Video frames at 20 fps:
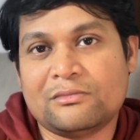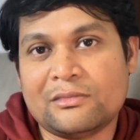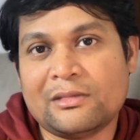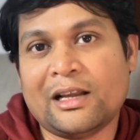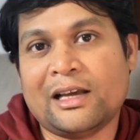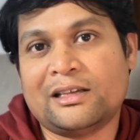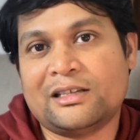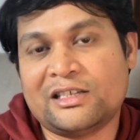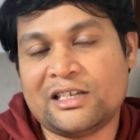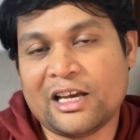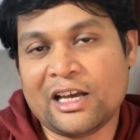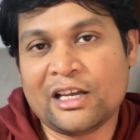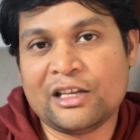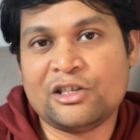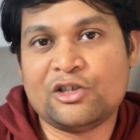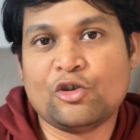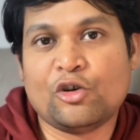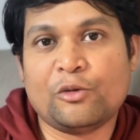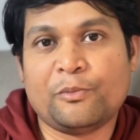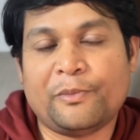like
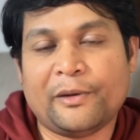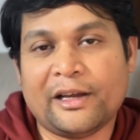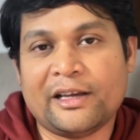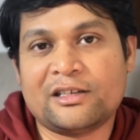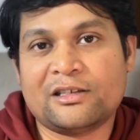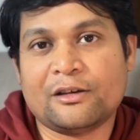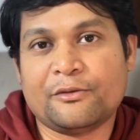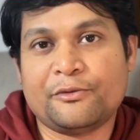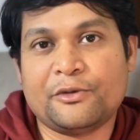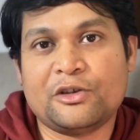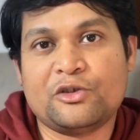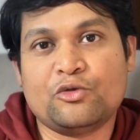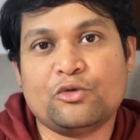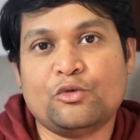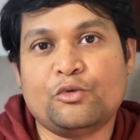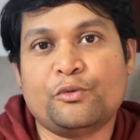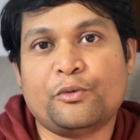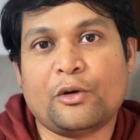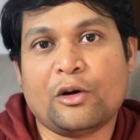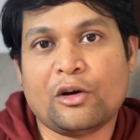change your place of
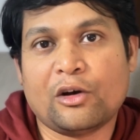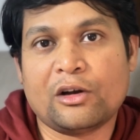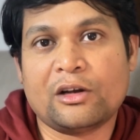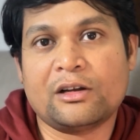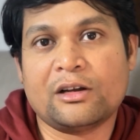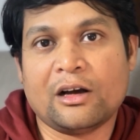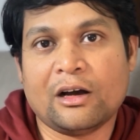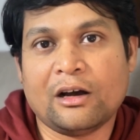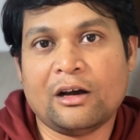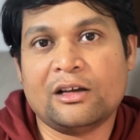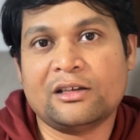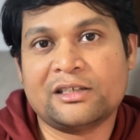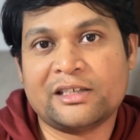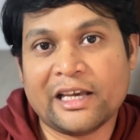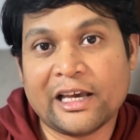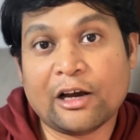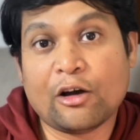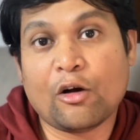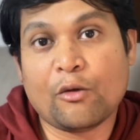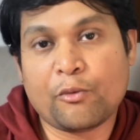issue for
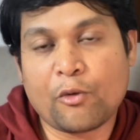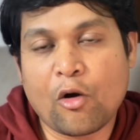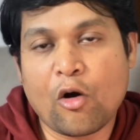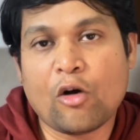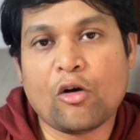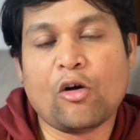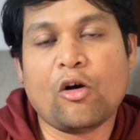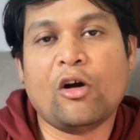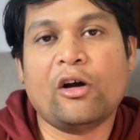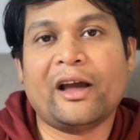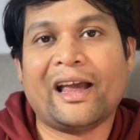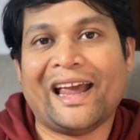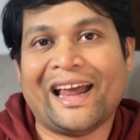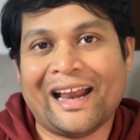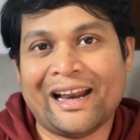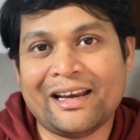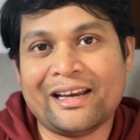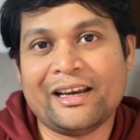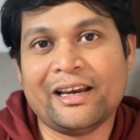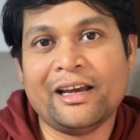sake of Hong Kong
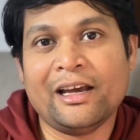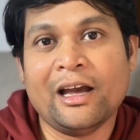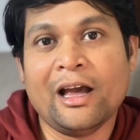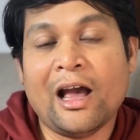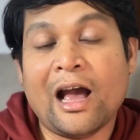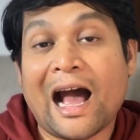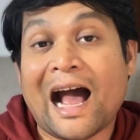entry.